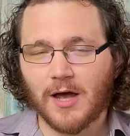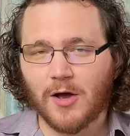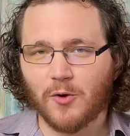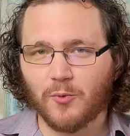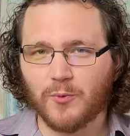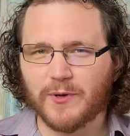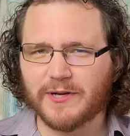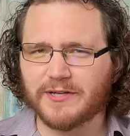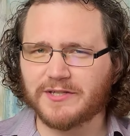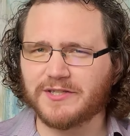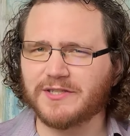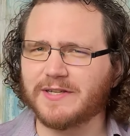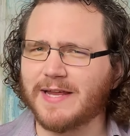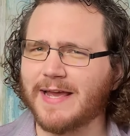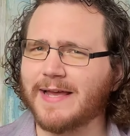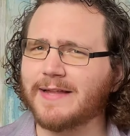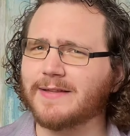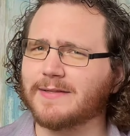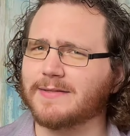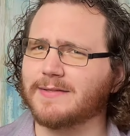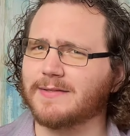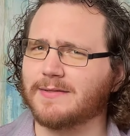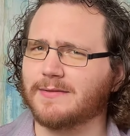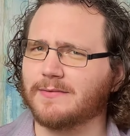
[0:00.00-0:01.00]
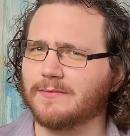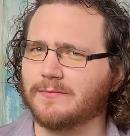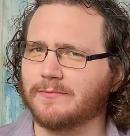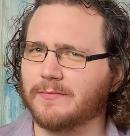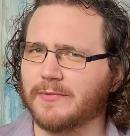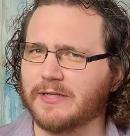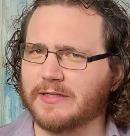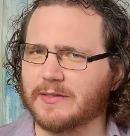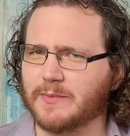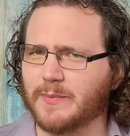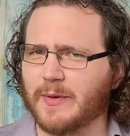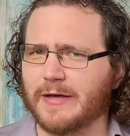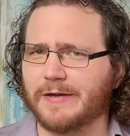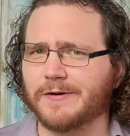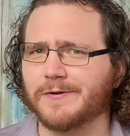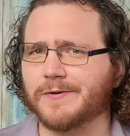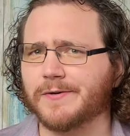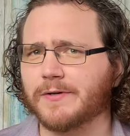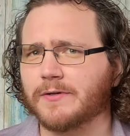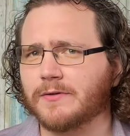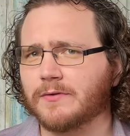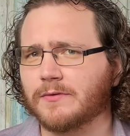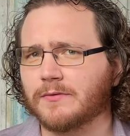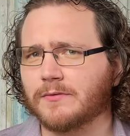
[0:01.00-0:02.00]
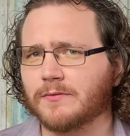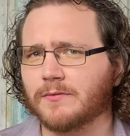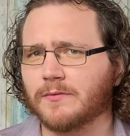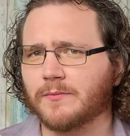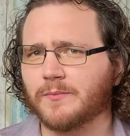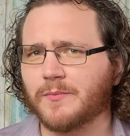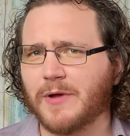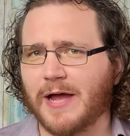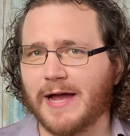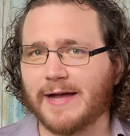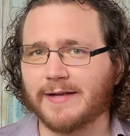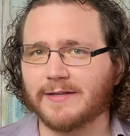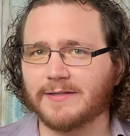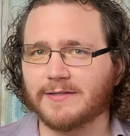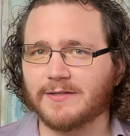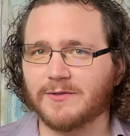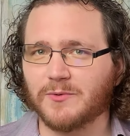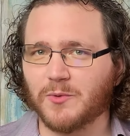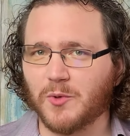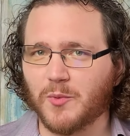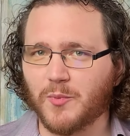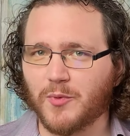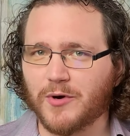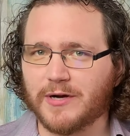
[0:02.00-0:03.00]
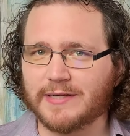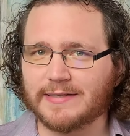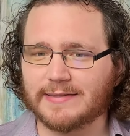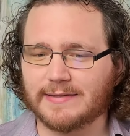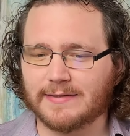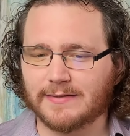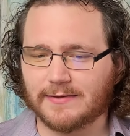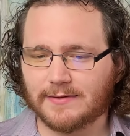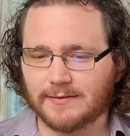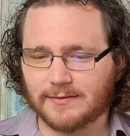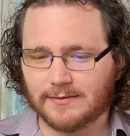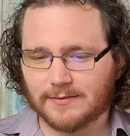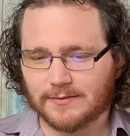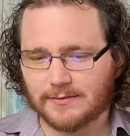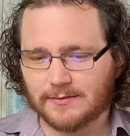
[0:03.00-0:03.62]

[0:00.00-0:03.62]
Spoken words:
Which tense is better, past or present?